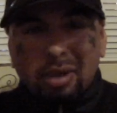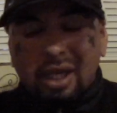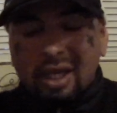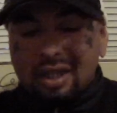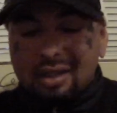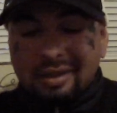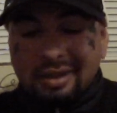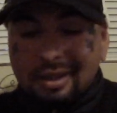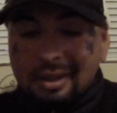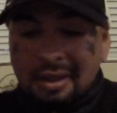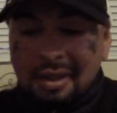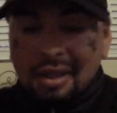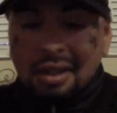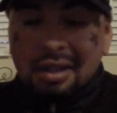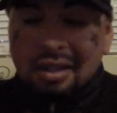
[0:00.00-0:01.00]
bait.
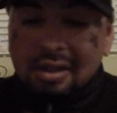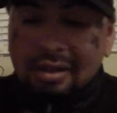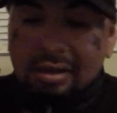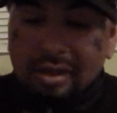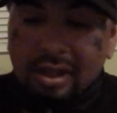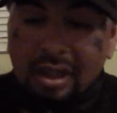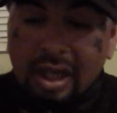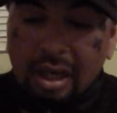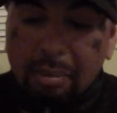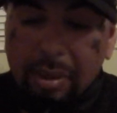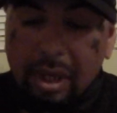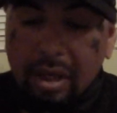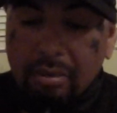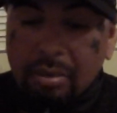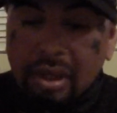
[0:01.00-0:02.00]
You don't need a lot of
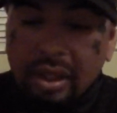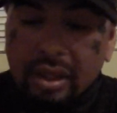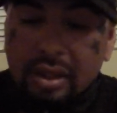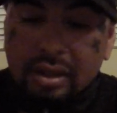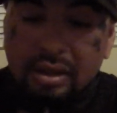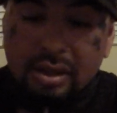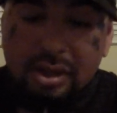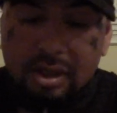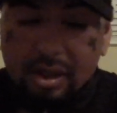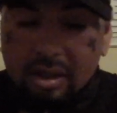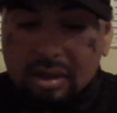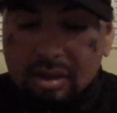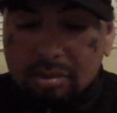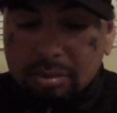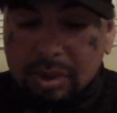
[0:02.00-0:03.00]
power bait. You just need a
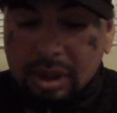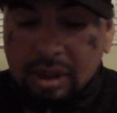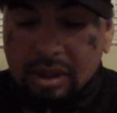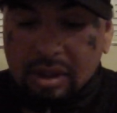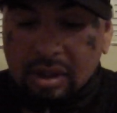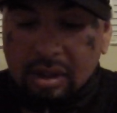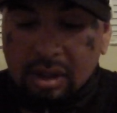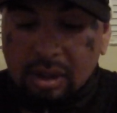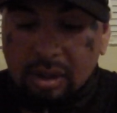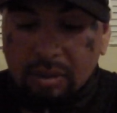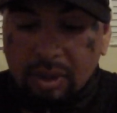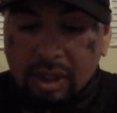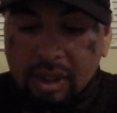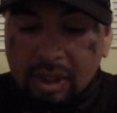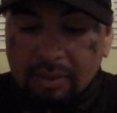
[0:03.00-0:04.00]
little bit. You
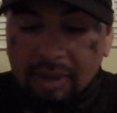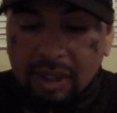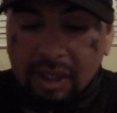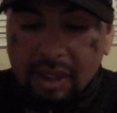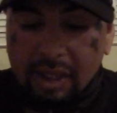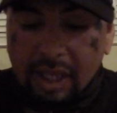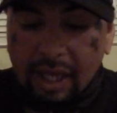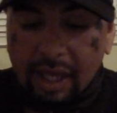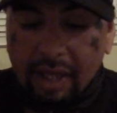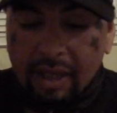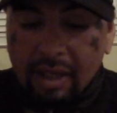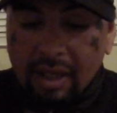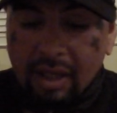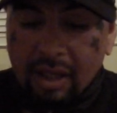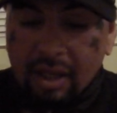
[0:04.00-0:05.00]
want them to eat
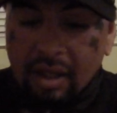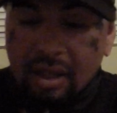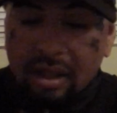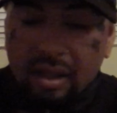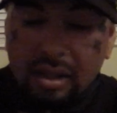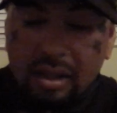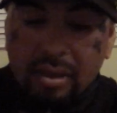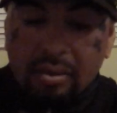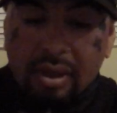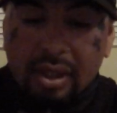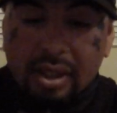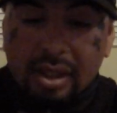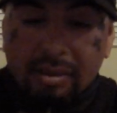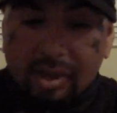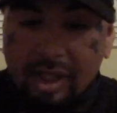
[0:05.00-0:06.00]
that. You
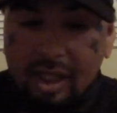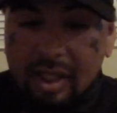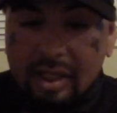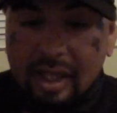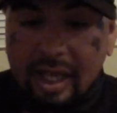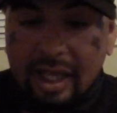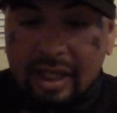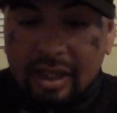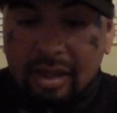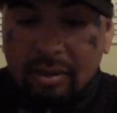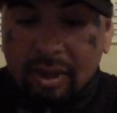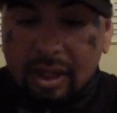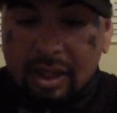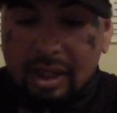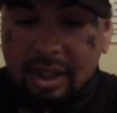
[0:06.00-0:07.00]
want them to eat that, and you
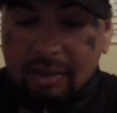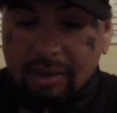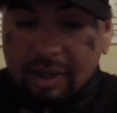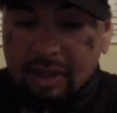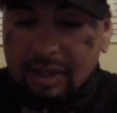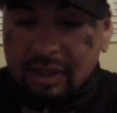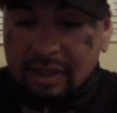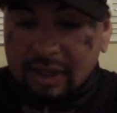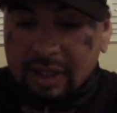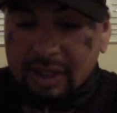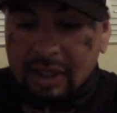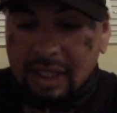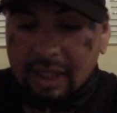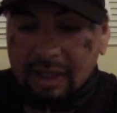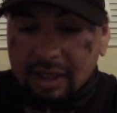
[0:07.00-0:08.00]
want them to get
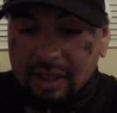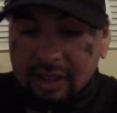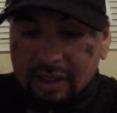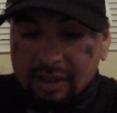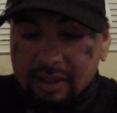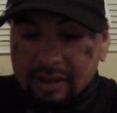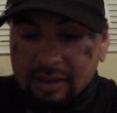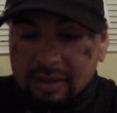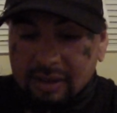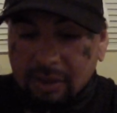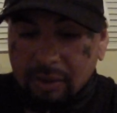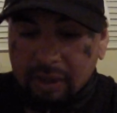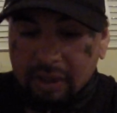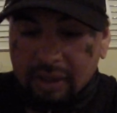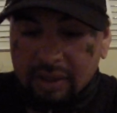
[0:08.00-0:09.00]
to that hook as
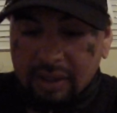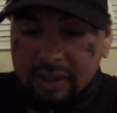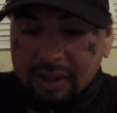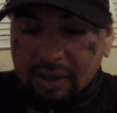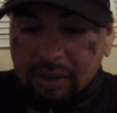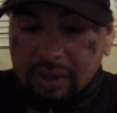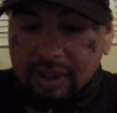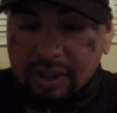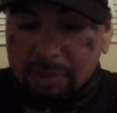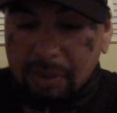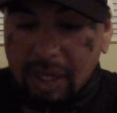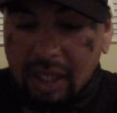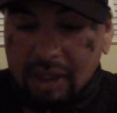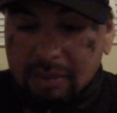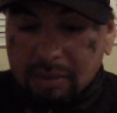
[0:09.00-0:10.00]
quick as
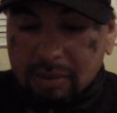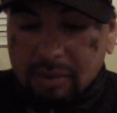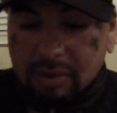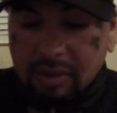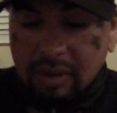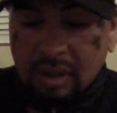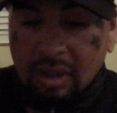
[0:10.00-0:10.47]
possible